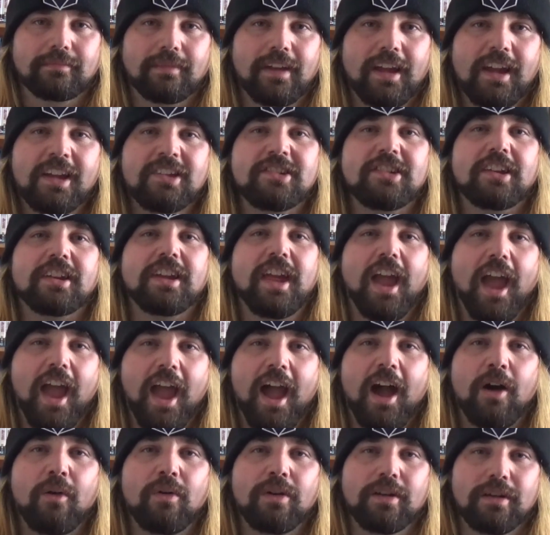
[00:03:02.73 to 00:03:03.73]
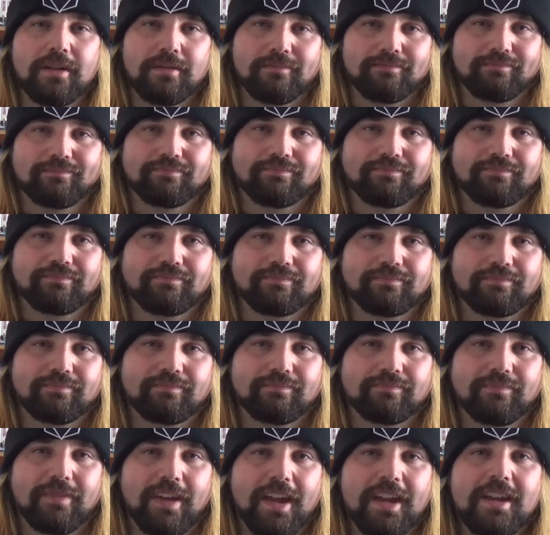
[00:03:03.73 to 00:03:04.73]
He's a coward.
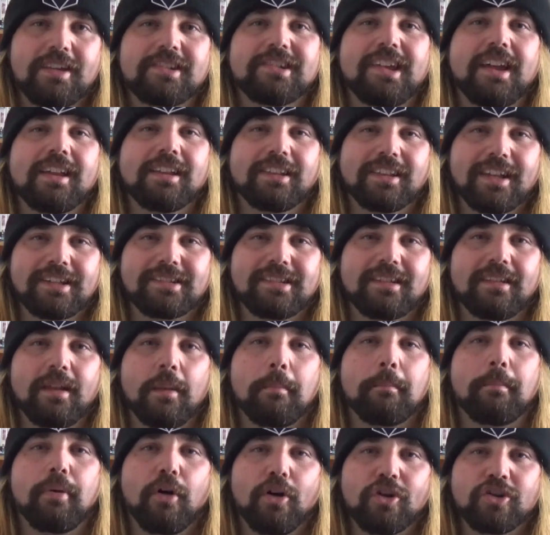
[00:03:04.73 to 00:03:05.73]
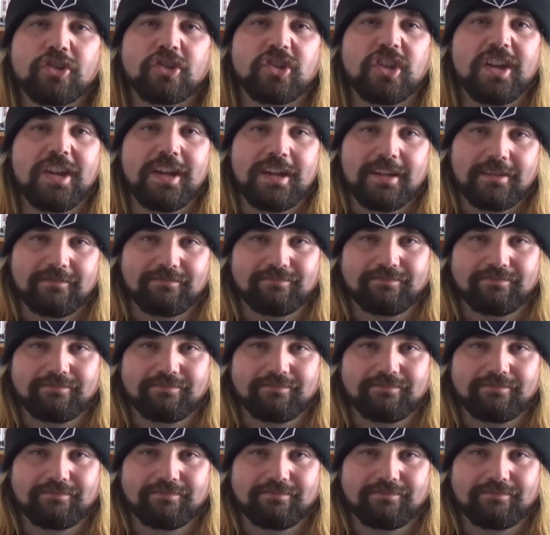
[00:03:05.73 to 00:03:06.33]
He is a little pussy.